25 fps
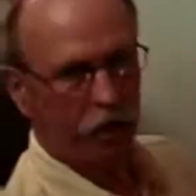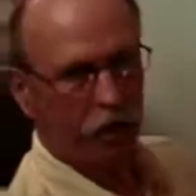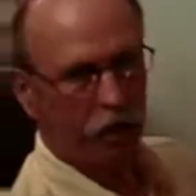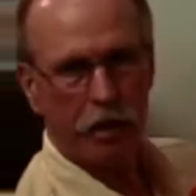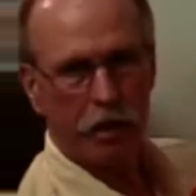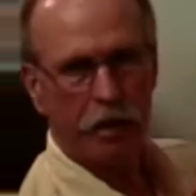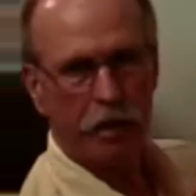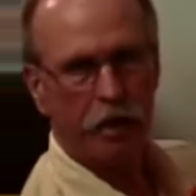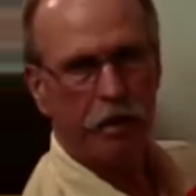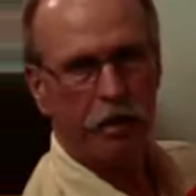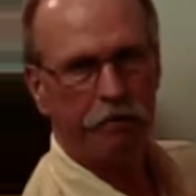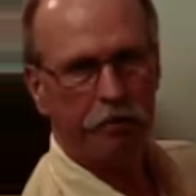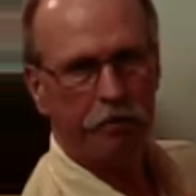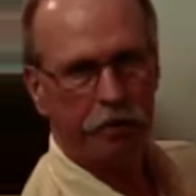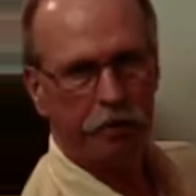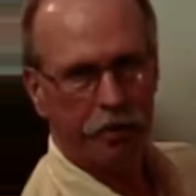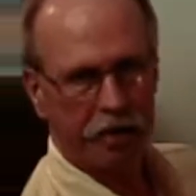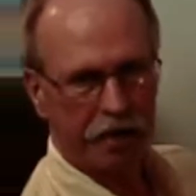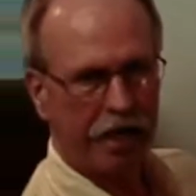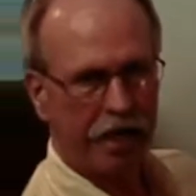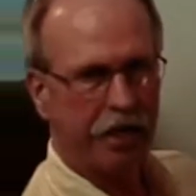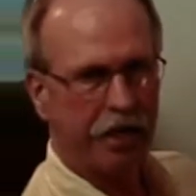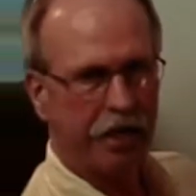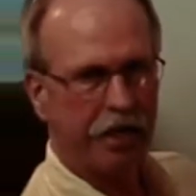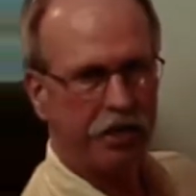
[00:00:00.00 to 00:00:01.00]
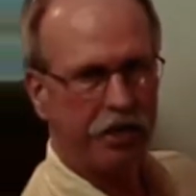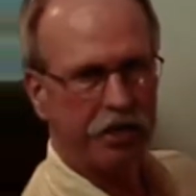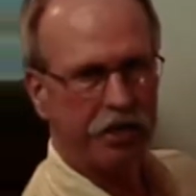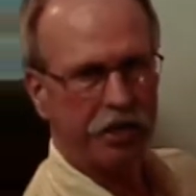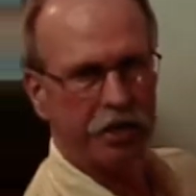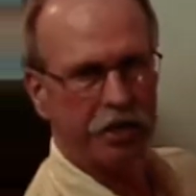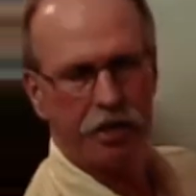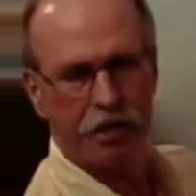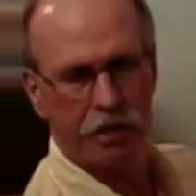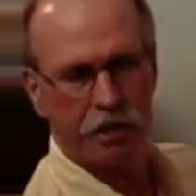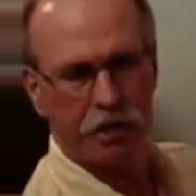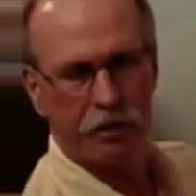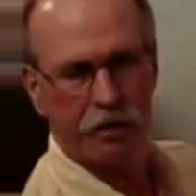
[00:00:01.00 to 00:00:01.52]
looking for tangents,
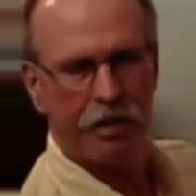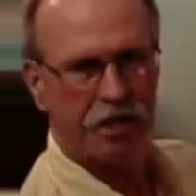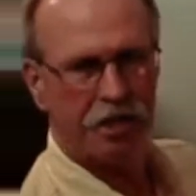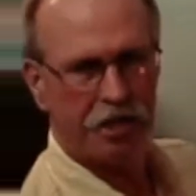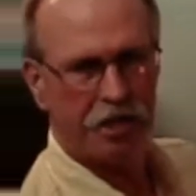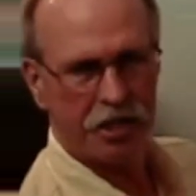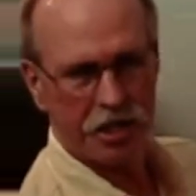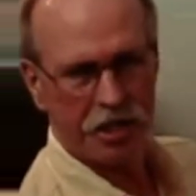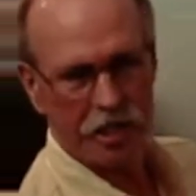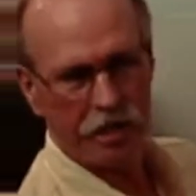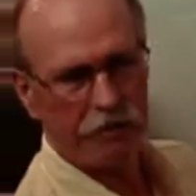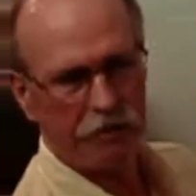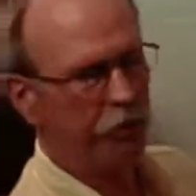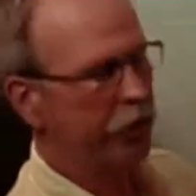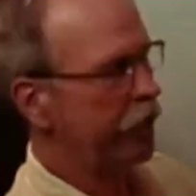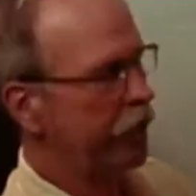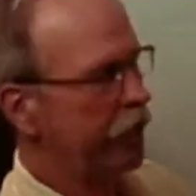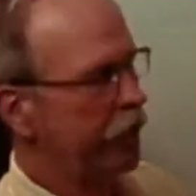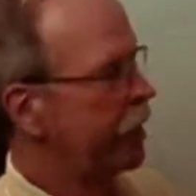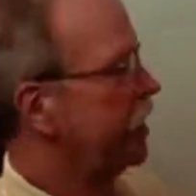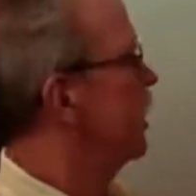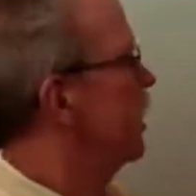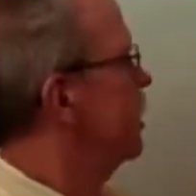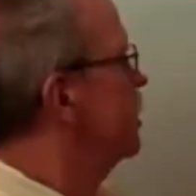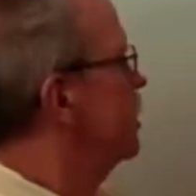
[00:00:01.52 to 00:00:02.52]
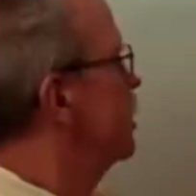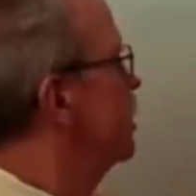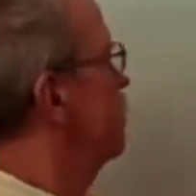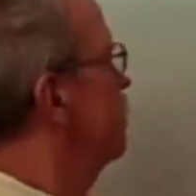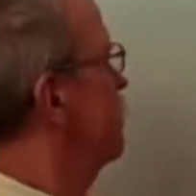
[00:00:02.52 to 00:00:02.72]
so let's see if we can get some